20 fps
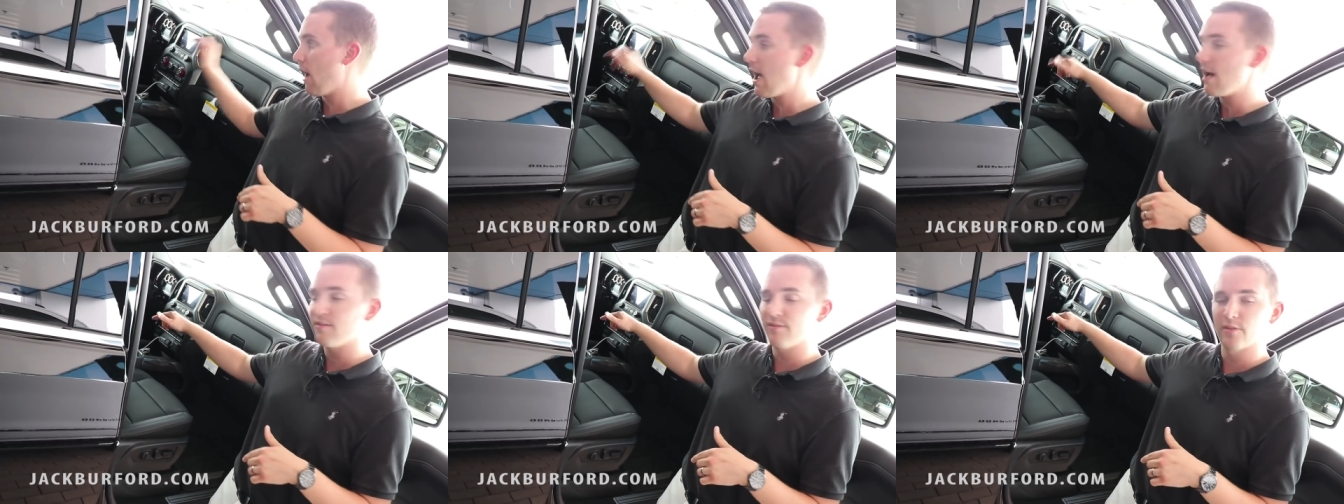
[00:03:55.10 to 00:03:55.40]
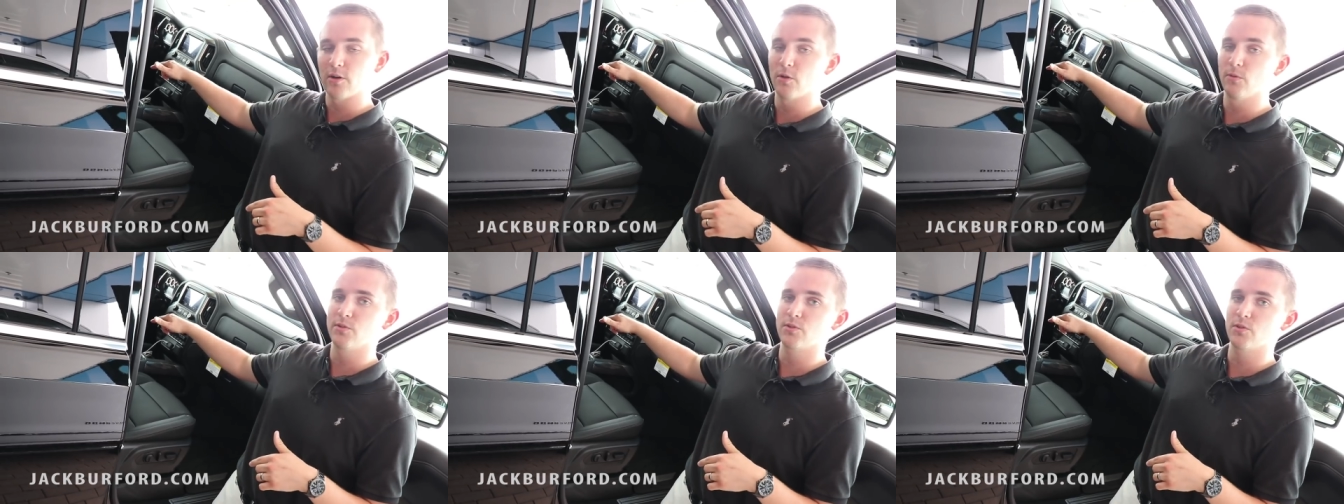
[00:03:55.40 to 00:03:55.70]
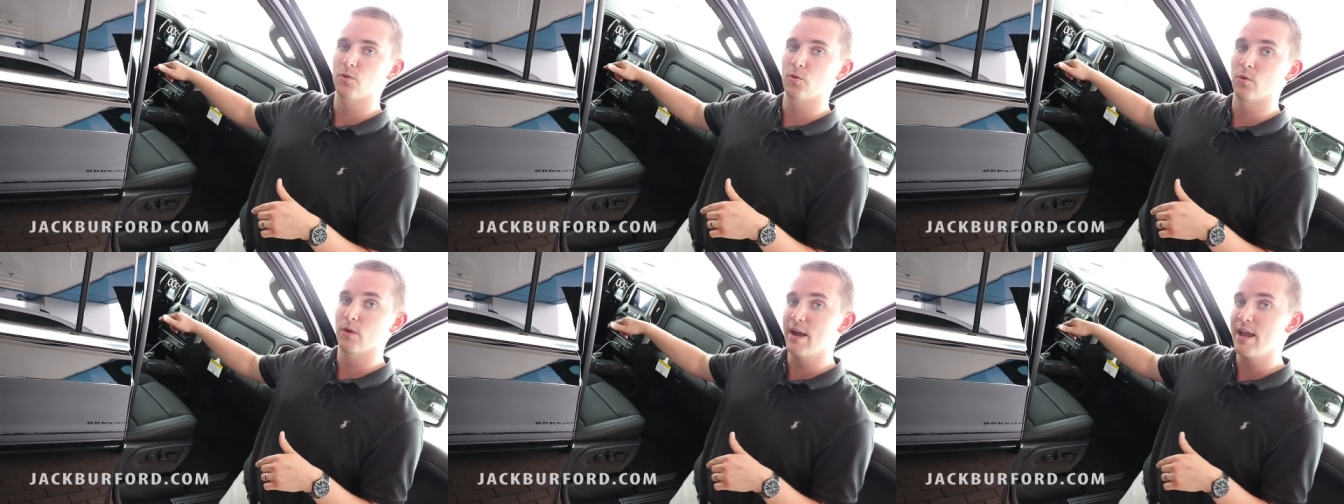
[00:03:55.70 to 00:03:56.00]
iPhones
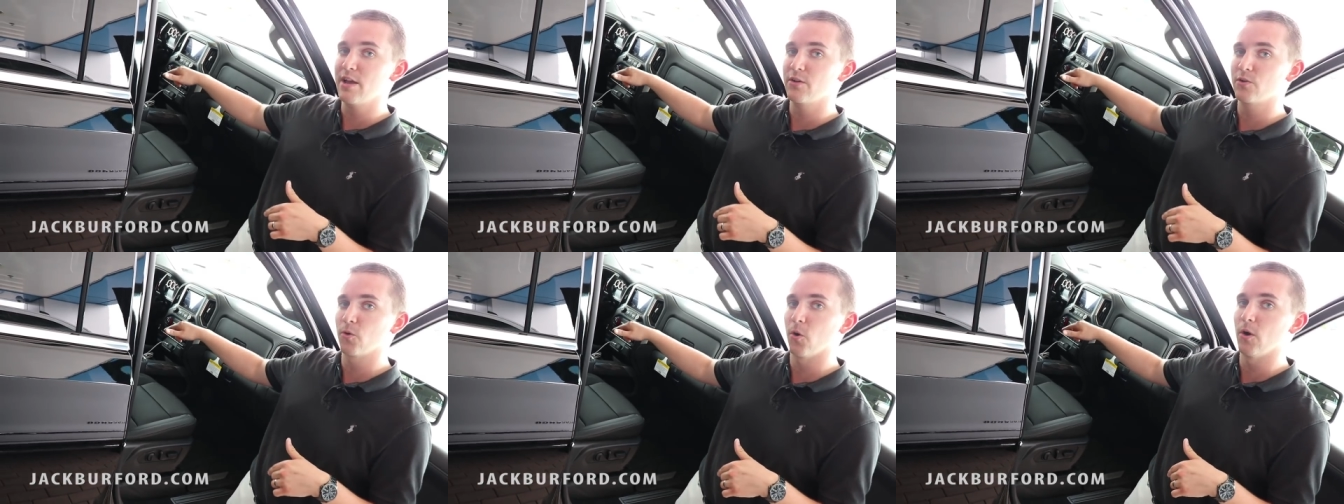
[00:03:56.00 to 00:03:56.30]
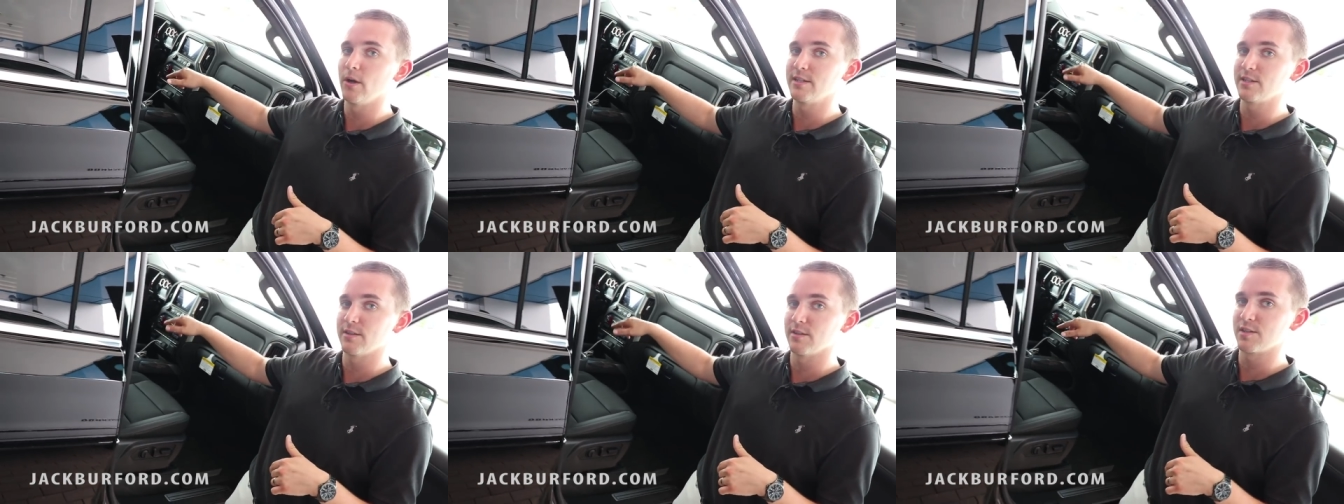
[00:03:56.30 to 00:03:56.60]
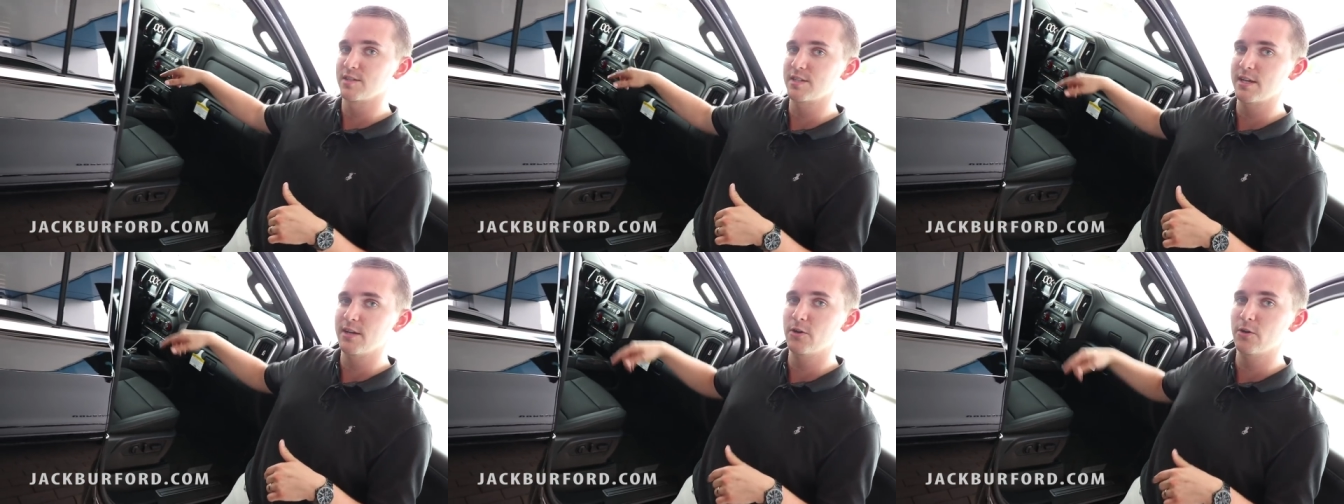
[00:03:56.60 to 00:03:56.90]
or Androids in
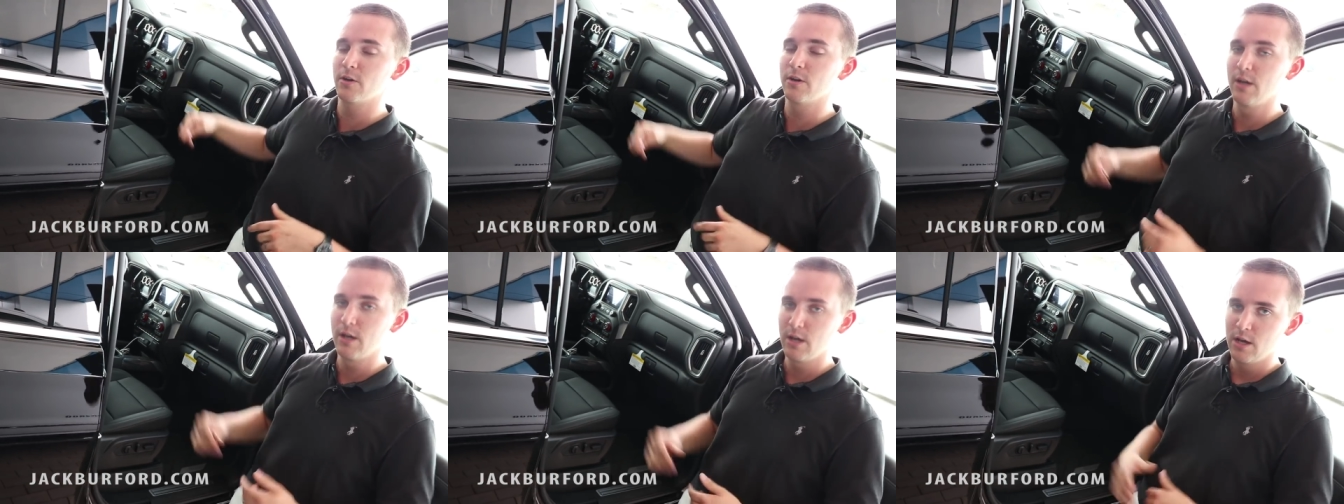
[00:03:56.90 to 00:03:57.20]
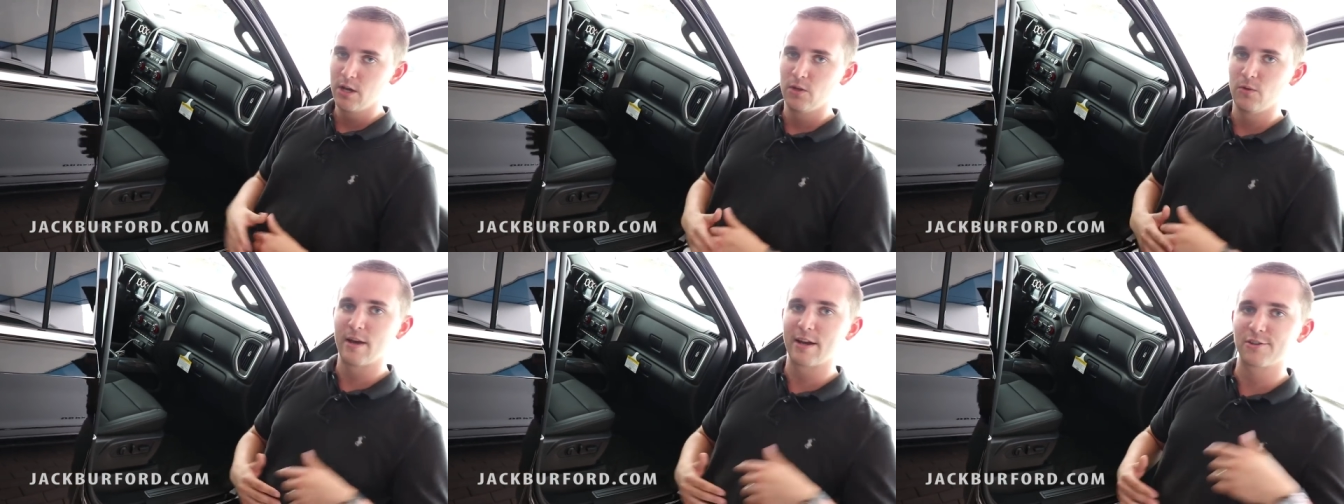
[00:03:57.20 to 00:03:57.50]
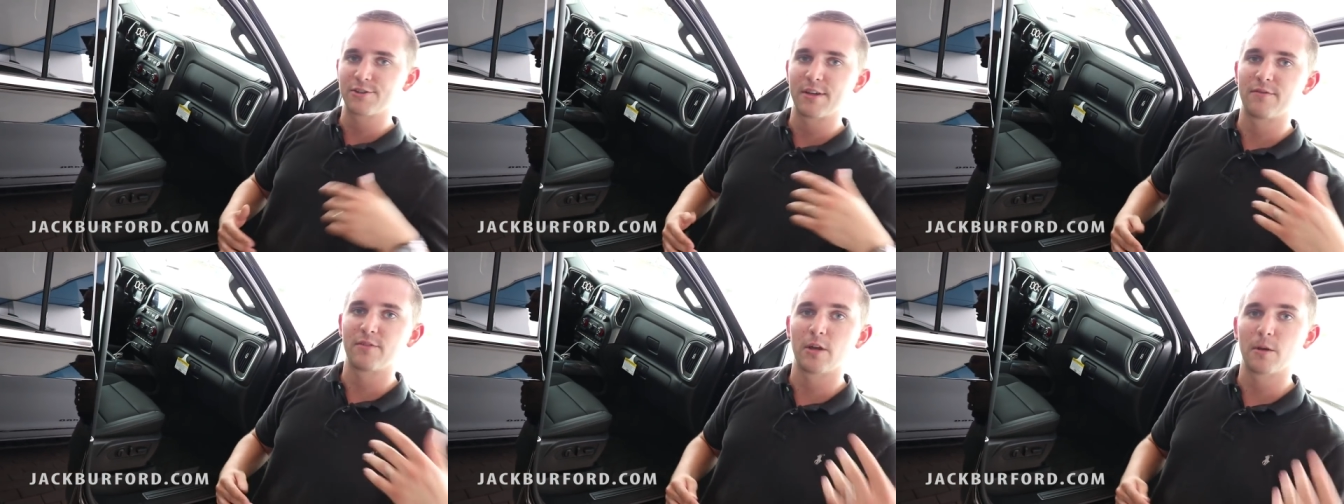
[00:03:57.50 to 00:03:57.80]
the center. You
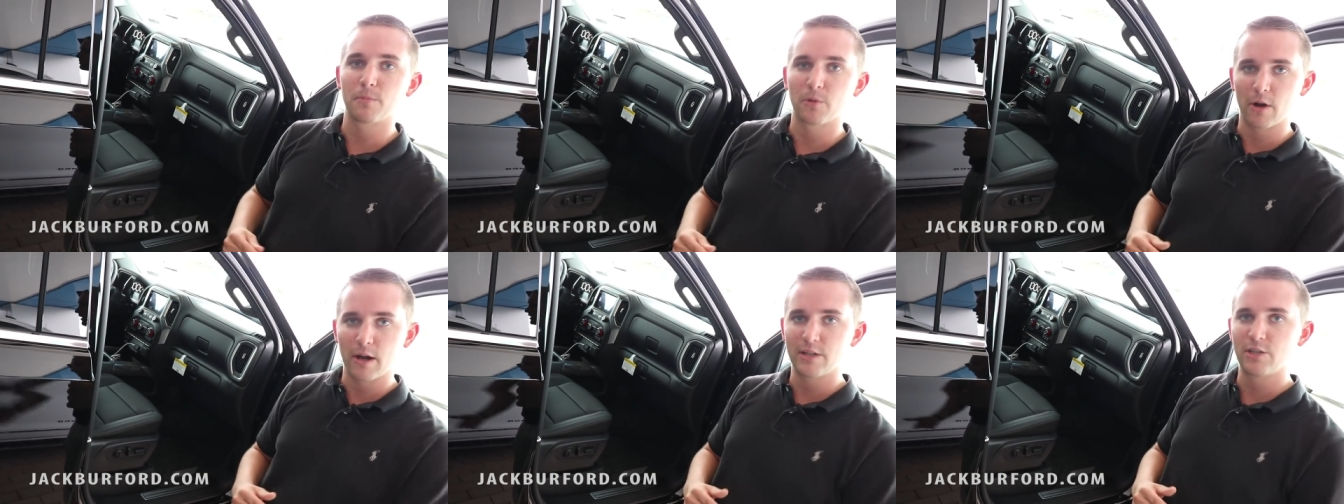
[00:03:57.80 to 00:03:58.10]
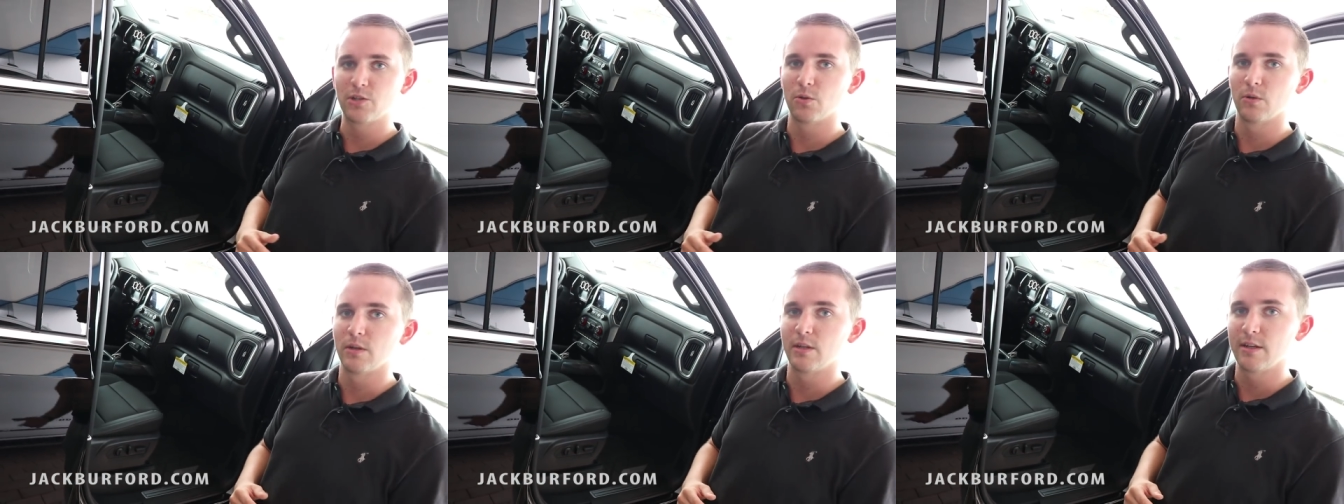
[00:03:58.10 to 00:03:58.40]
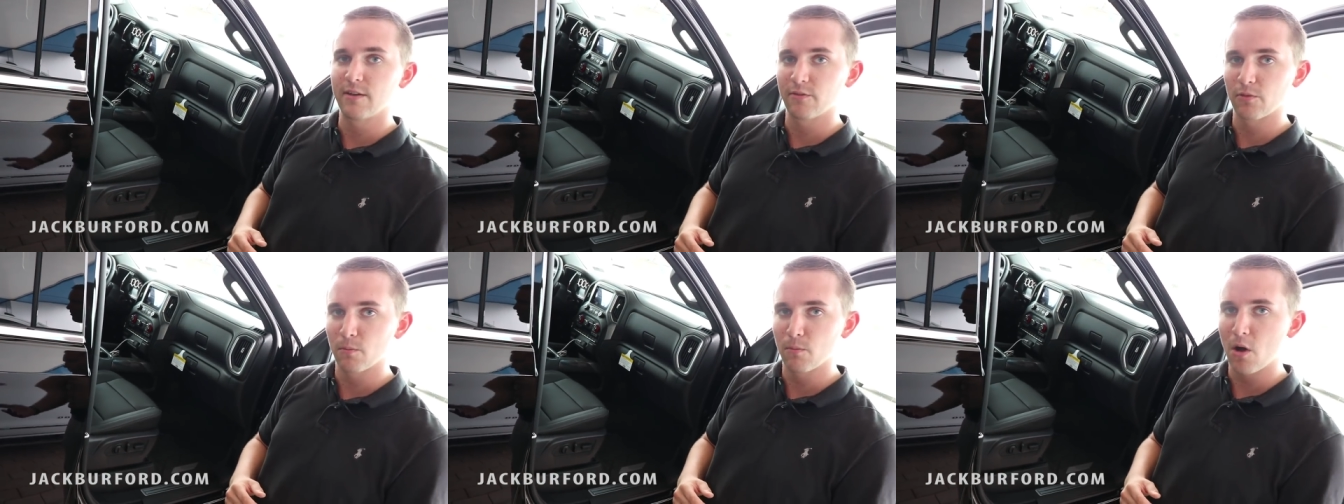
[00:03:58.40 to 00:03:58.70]
actually have to upgrade to a
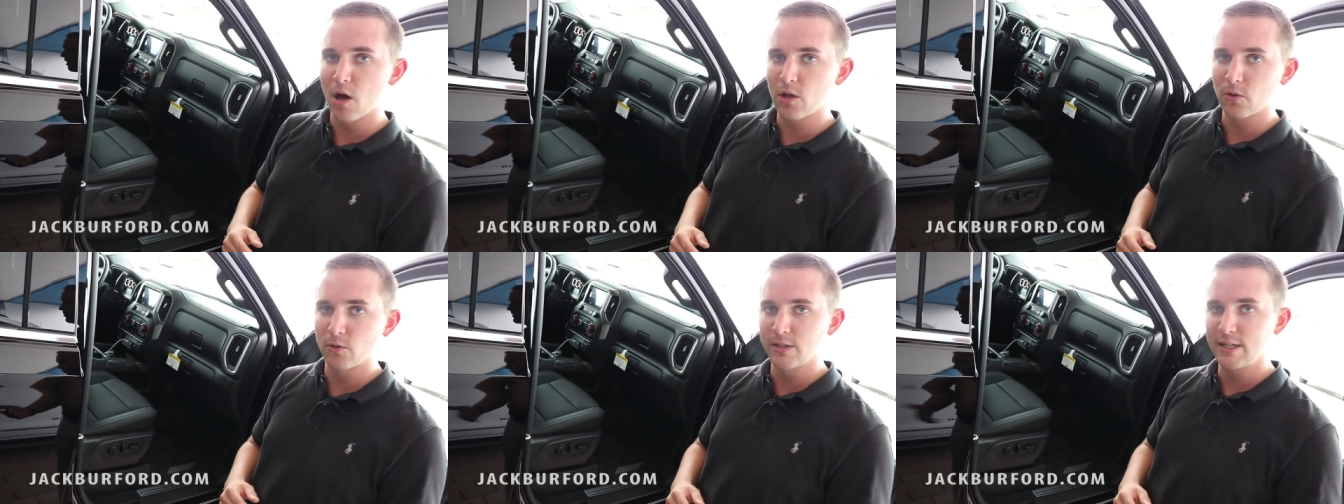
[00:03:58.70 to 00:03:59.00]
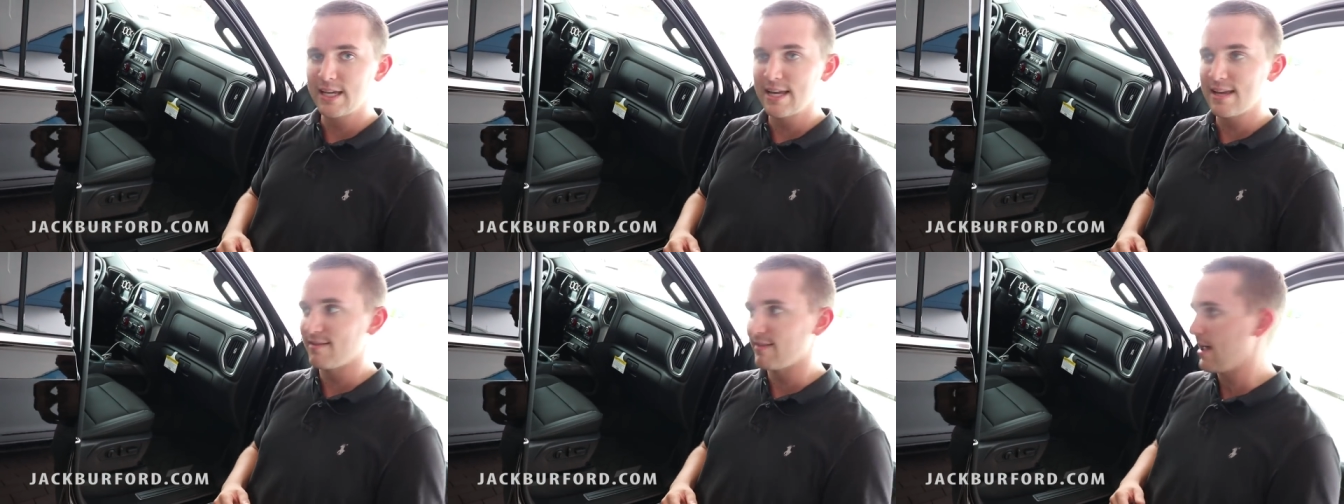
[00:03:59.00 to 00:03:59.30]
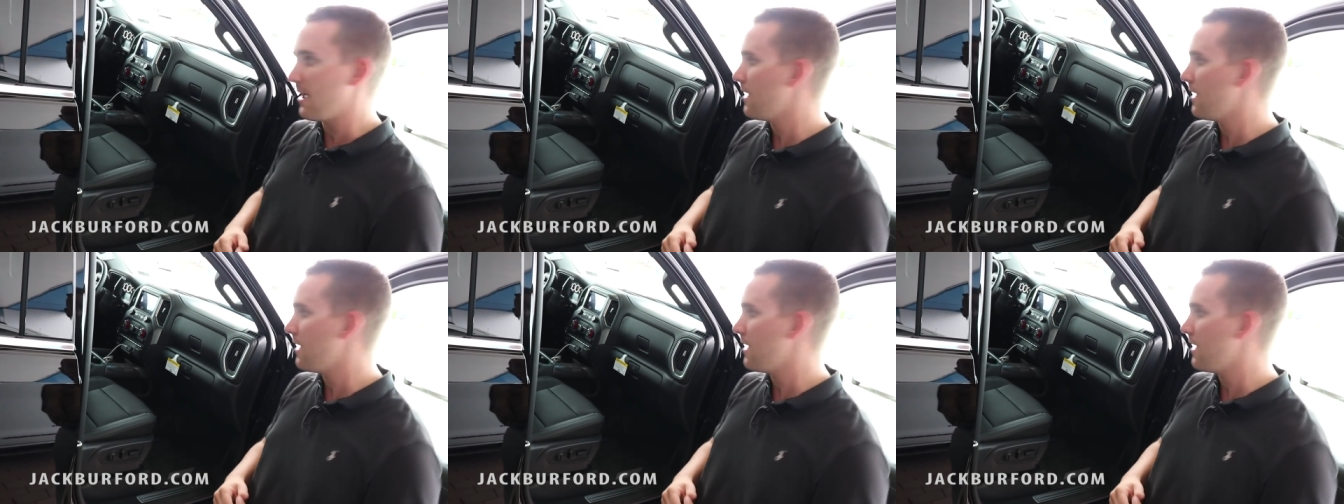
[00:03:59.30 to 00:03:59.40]
different model to get